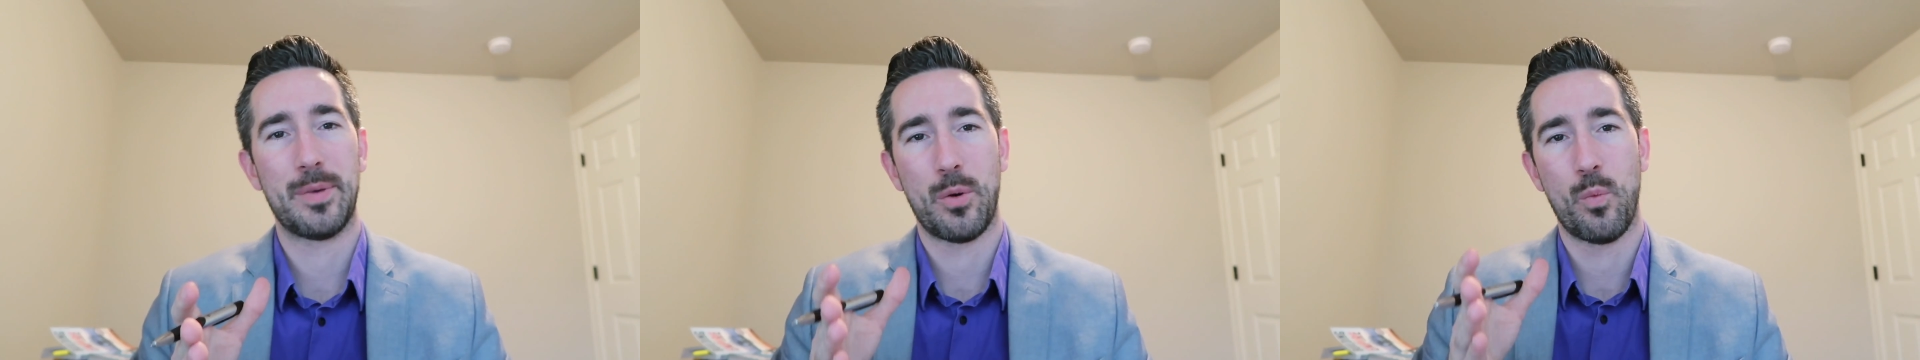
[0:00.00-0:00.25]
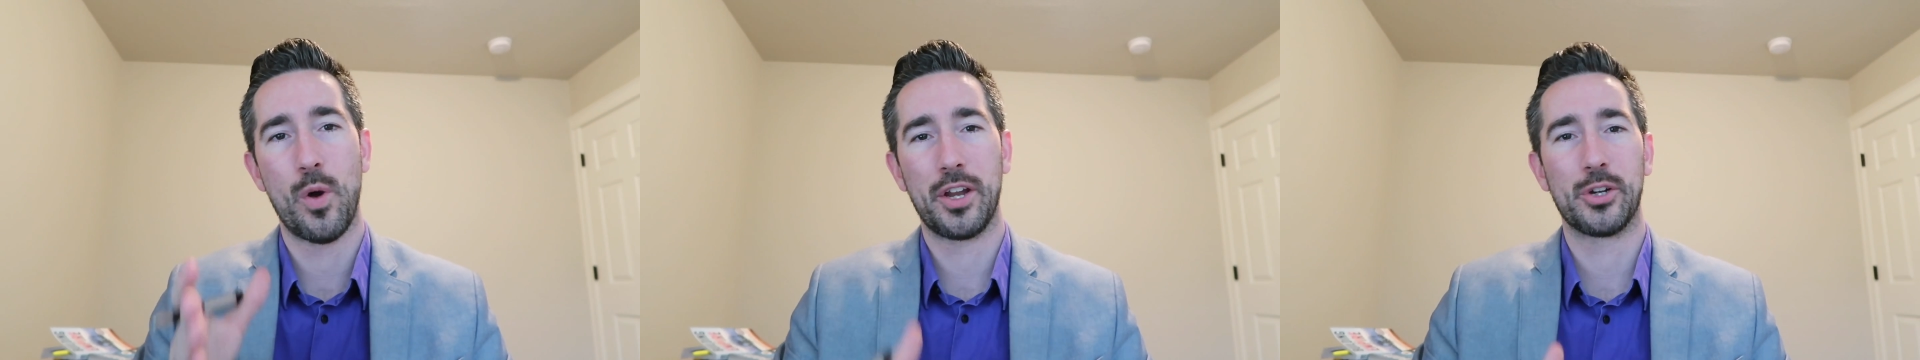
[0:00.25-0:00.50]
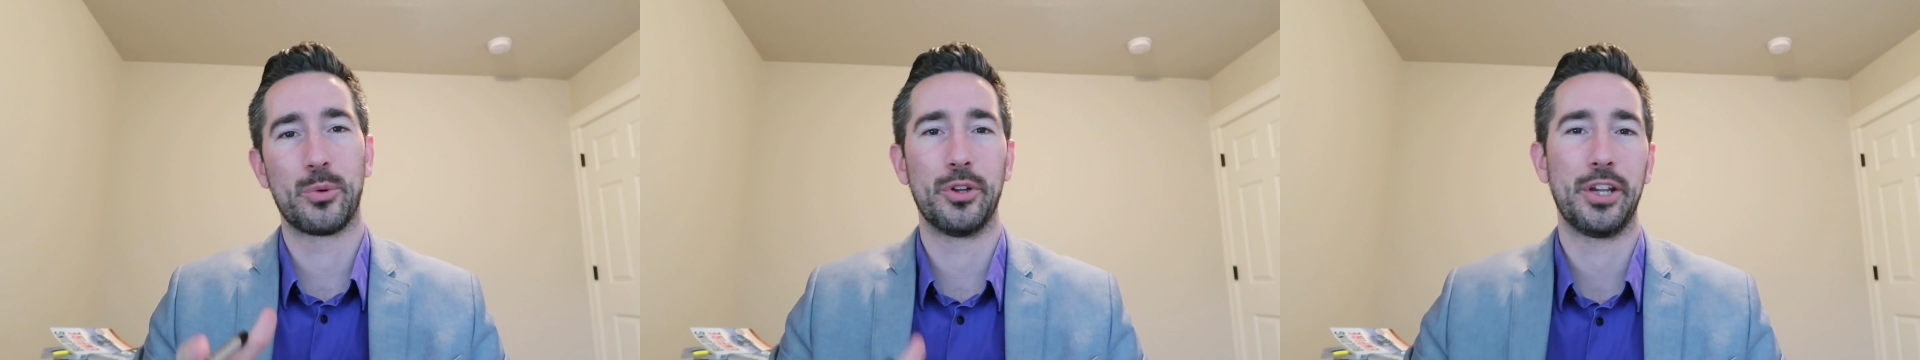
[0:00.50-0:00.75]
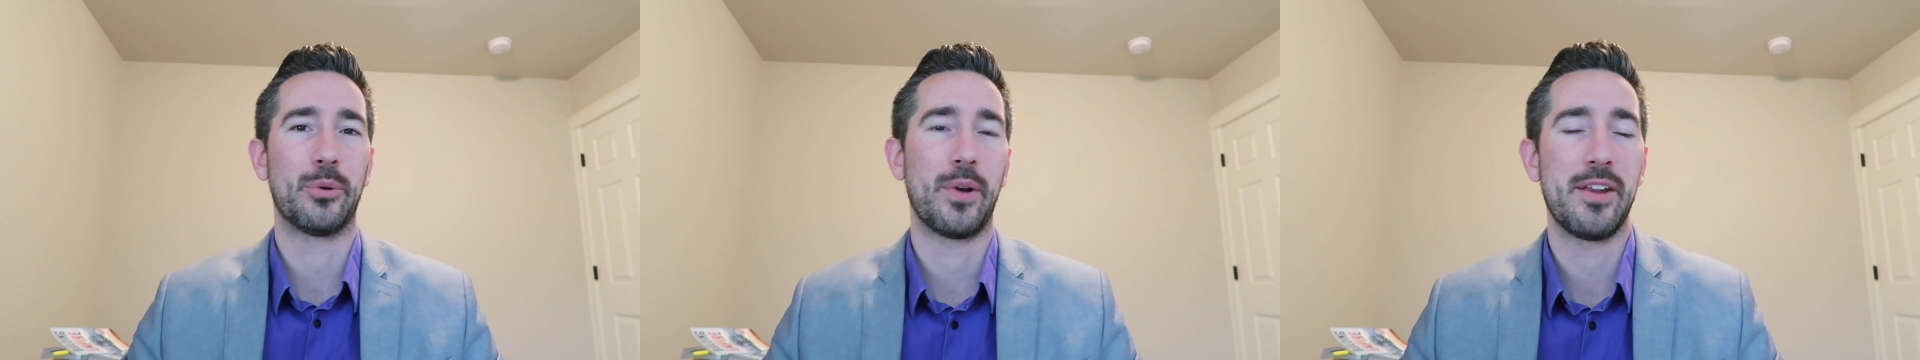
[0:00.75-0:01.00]
about what you're
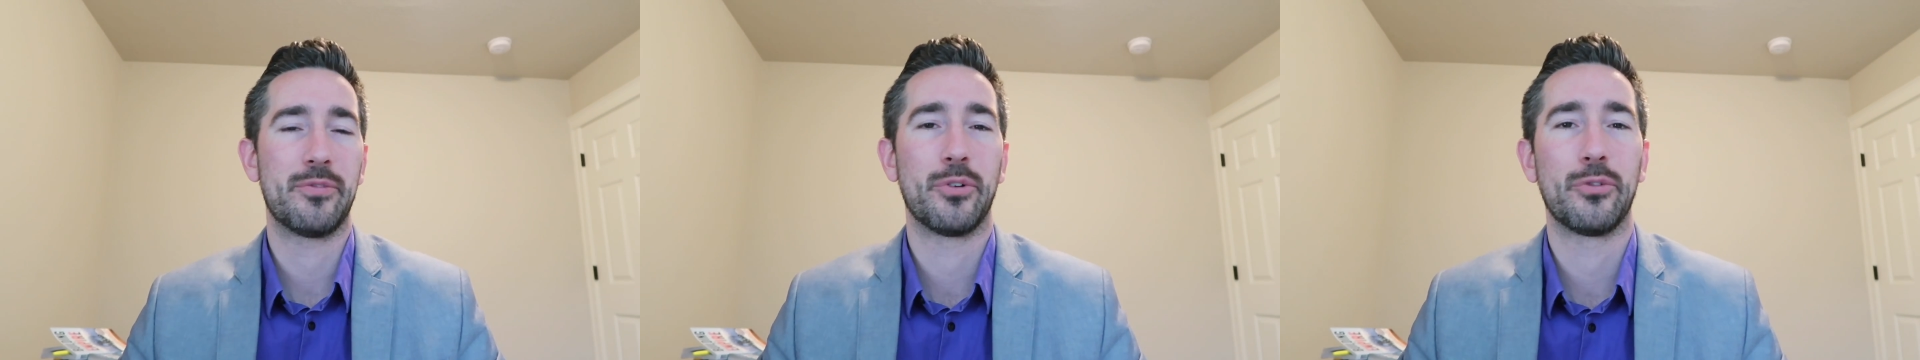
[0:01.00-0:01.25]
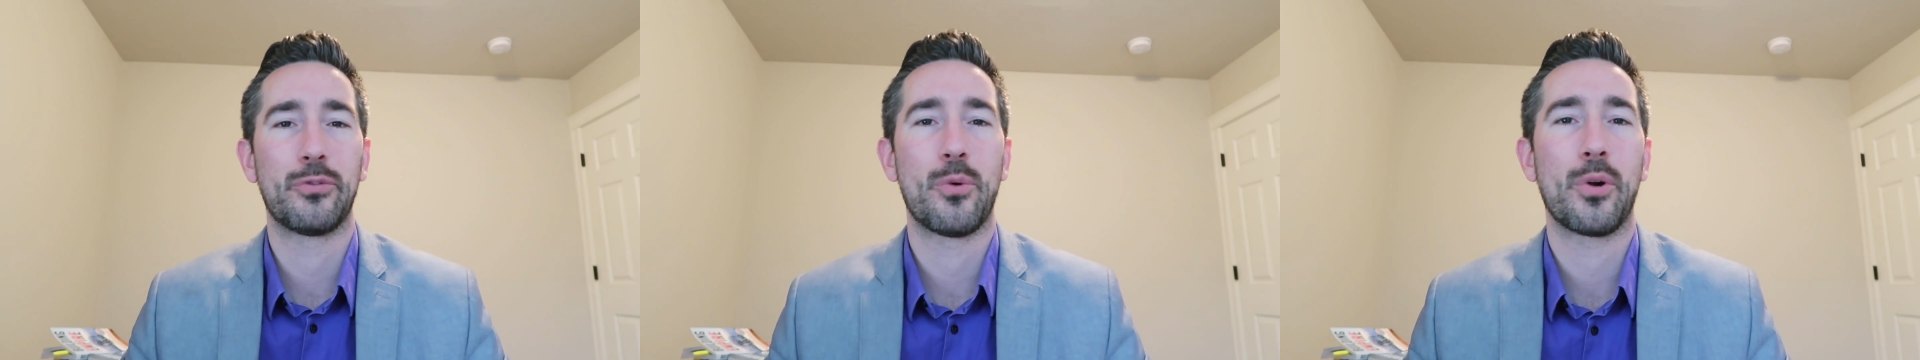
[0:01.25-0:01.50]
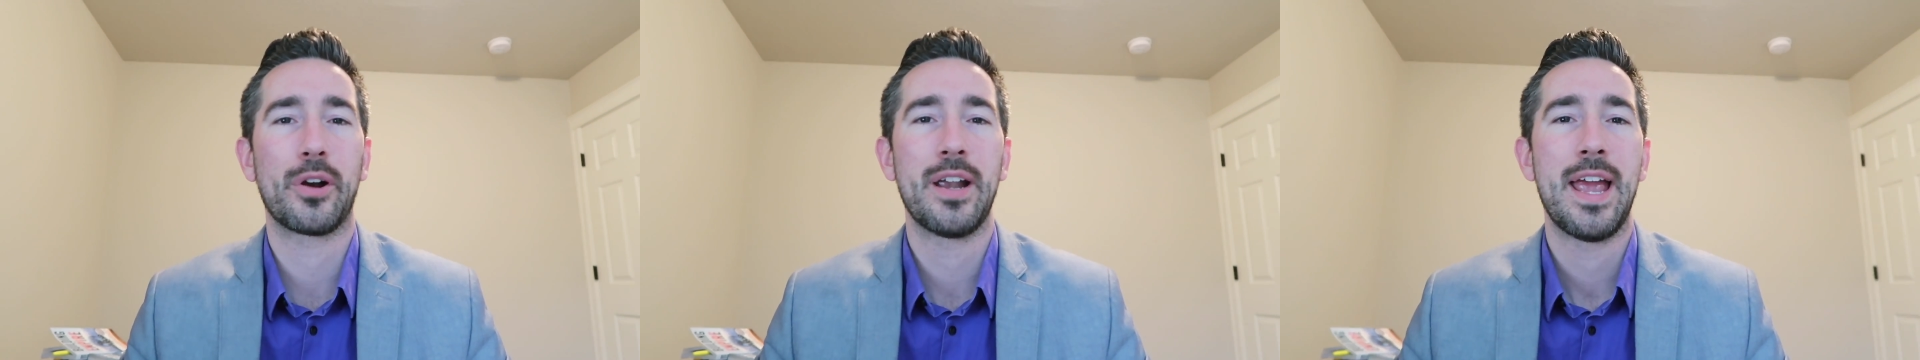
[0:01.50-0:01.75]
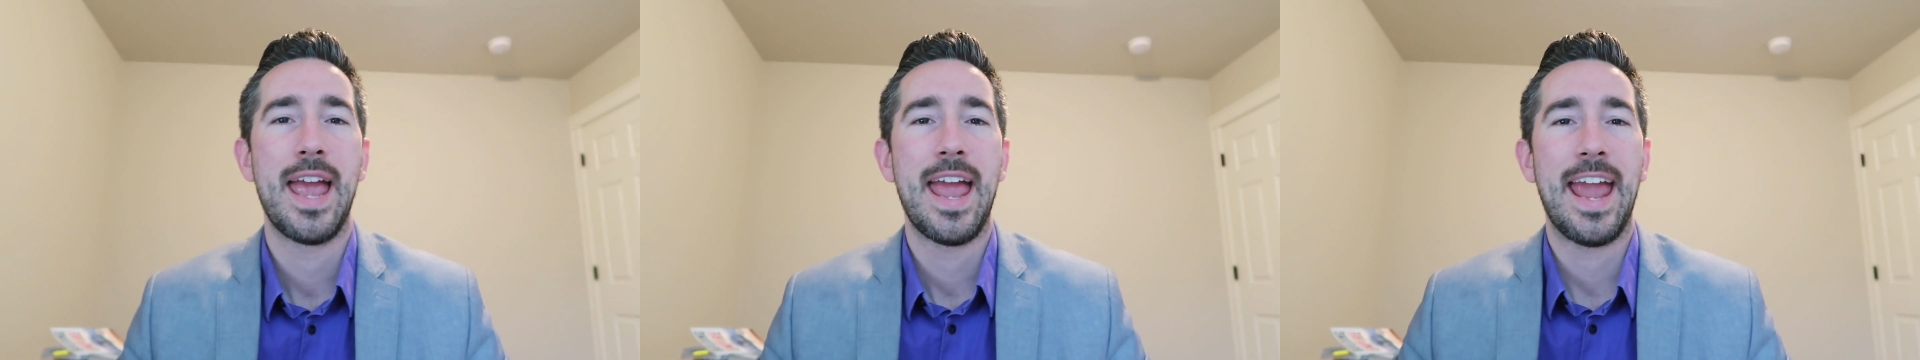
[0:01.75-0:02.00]
really grateful
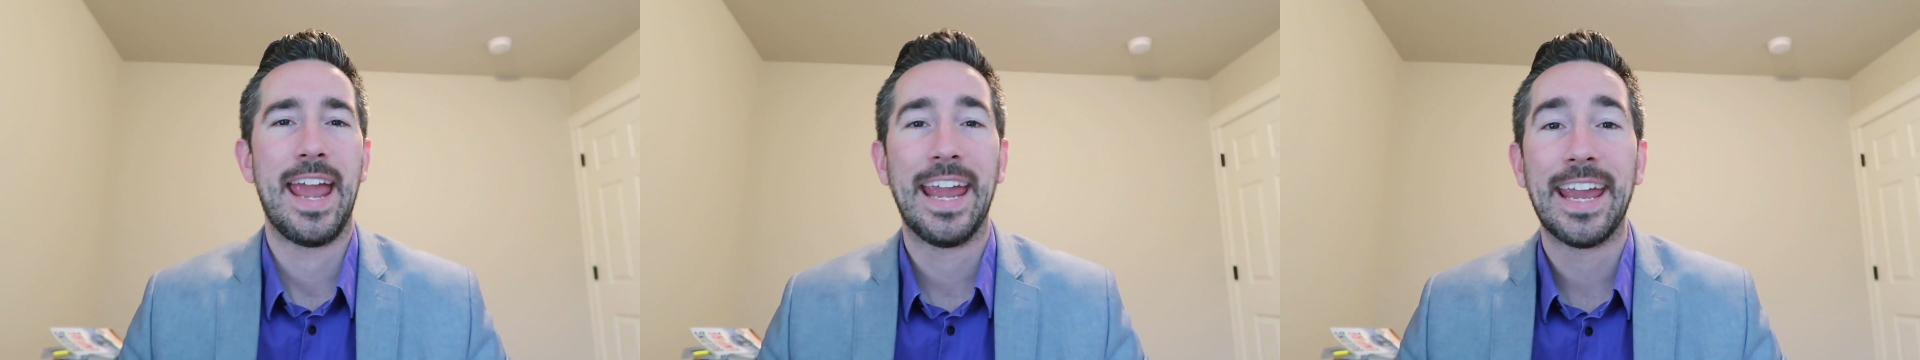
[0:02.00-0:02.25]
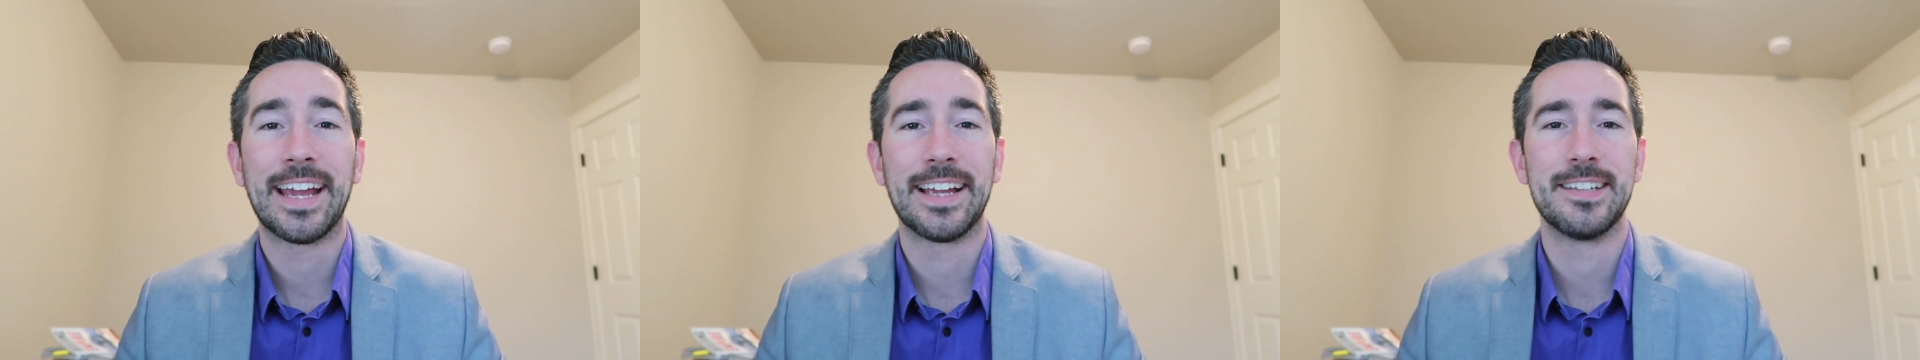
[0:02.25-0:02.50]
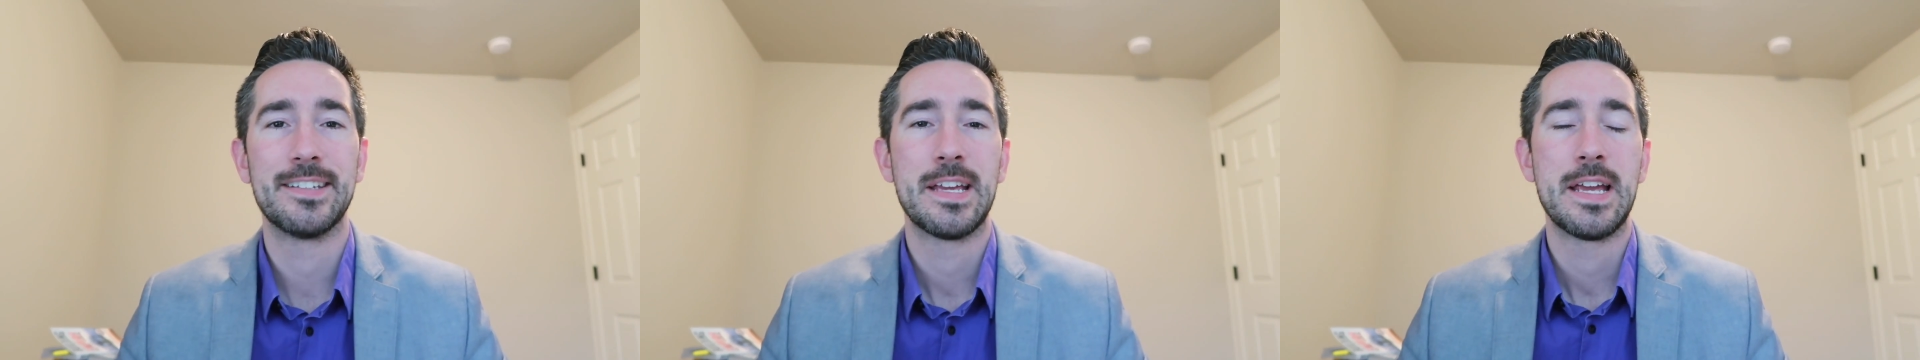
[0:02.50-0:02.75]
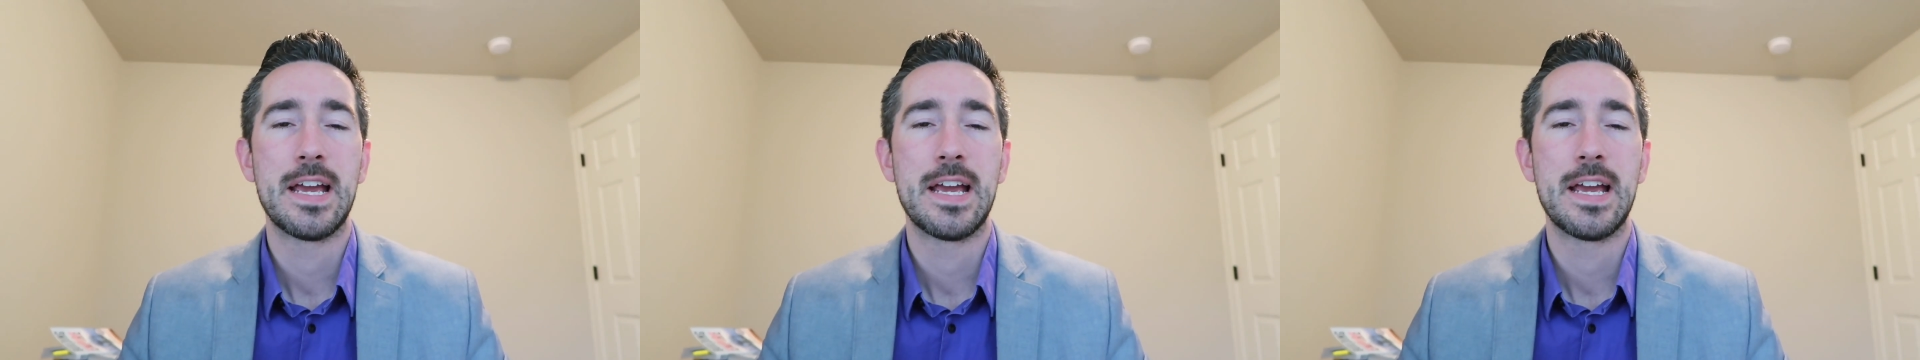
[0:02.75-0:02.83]
for and